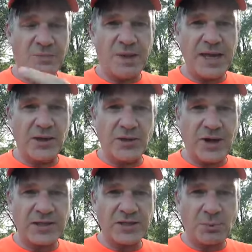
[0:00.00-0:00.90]
me in her
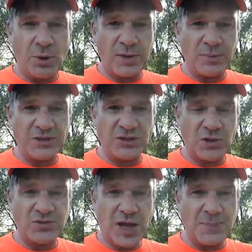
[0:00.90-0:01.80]
next appointment
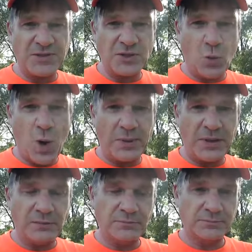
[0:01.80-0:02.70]
shows up, it's a woman.